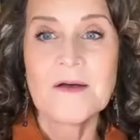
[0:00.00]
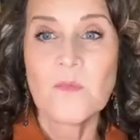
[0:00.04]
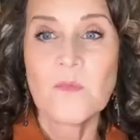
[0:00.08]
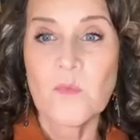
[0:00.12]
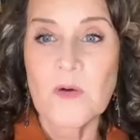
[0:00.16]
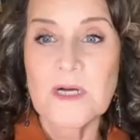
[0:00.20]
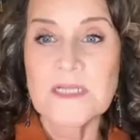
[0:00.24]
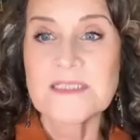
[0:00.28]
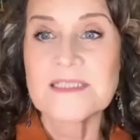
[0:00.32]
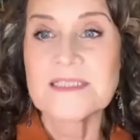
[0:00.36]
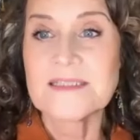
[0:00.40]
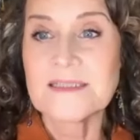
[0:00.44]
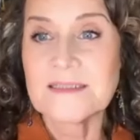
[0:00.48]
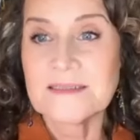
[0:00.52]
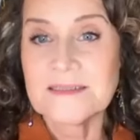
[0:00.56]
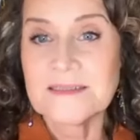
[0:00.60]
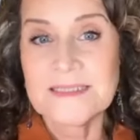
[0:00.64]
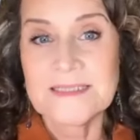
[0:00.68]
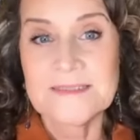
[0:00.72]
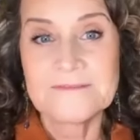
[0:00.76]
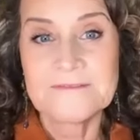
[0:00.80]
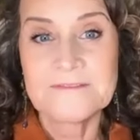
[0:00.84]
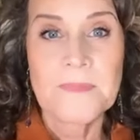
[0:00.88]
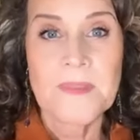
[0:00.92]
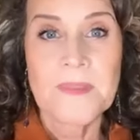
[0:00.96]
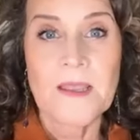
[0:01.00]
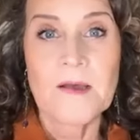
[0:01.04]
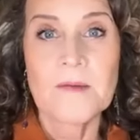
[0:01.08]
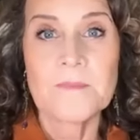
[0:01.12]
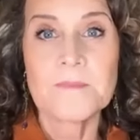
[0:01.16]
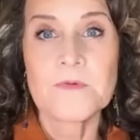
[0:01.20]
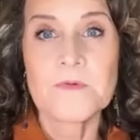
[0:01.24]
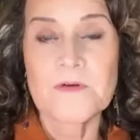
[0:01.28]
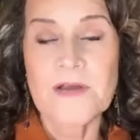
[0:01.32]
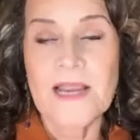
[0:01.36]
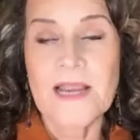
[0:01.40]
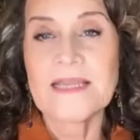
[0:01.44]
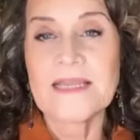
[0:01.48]
wants to live a
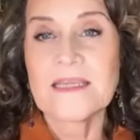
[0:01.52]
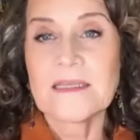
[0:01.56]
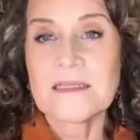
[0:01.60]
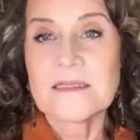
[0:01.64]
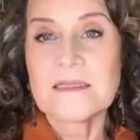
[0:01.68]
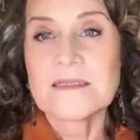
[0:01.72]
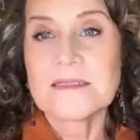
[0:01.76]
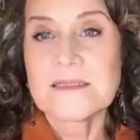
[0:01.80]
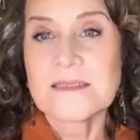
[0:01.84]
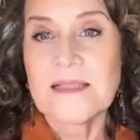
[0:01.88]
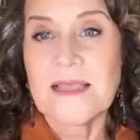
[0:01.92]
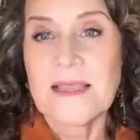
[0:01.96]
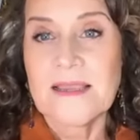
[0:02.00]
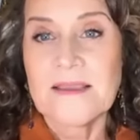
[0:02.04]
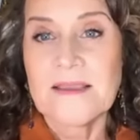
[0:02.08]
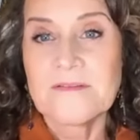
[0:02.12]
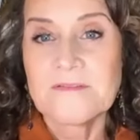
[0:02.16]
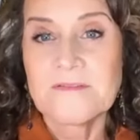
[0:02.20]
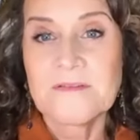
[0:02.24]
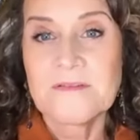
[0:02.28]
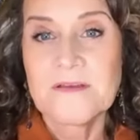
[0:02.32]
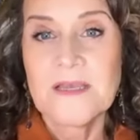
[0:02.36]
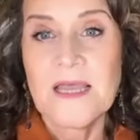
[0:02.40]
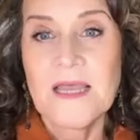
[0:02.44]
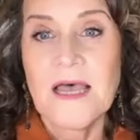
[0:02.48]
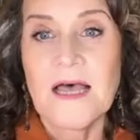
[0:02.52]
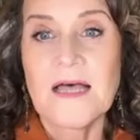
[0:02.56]
miraculous life,